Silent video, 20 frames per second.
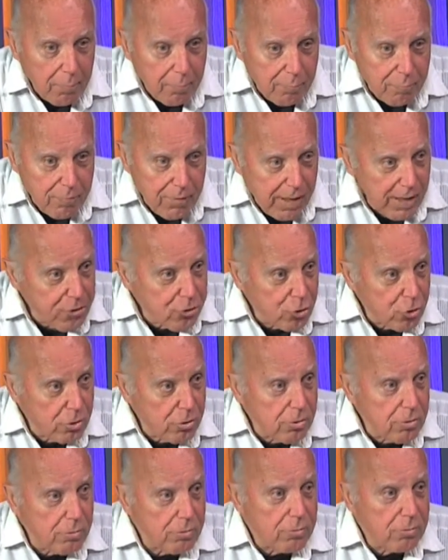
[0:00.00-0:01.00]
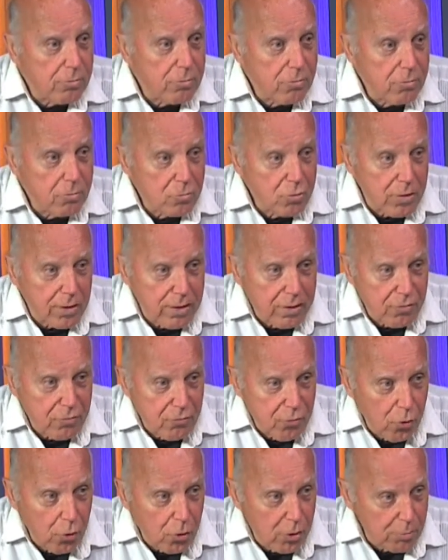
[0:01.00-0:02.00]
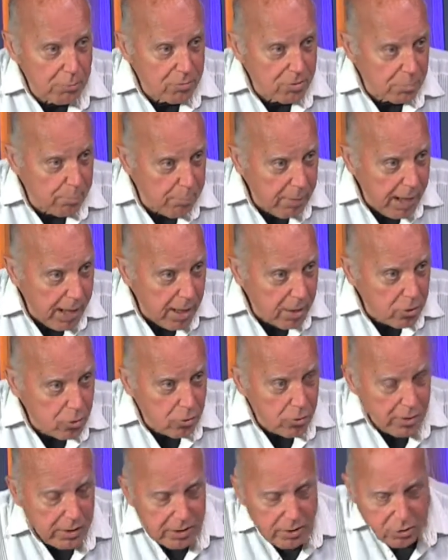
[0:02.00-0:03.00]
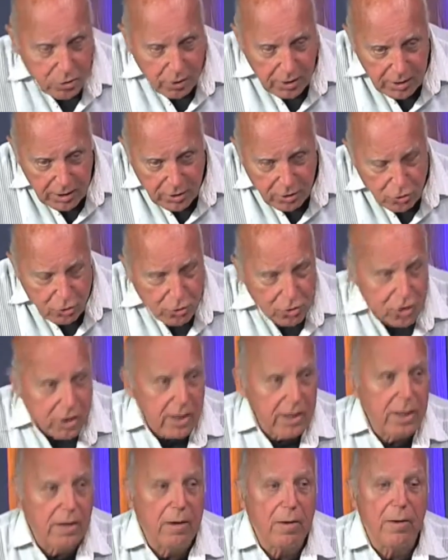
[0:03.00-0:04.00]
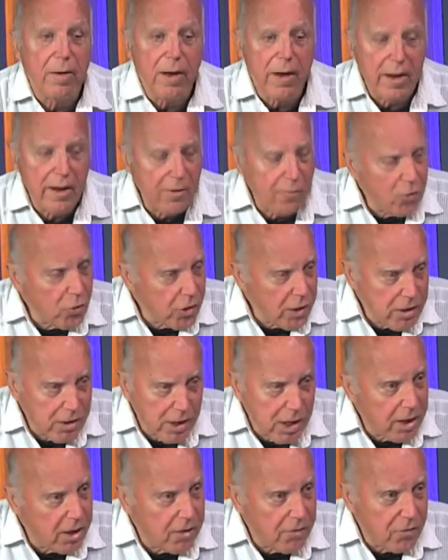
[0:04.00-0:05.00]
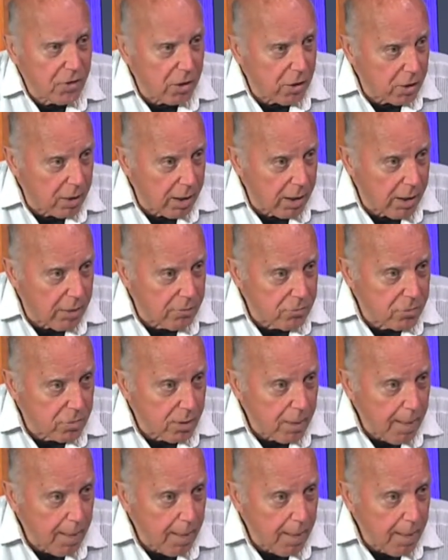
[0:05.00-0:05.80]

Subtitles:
Nature transforms matter into energy every day of our lives.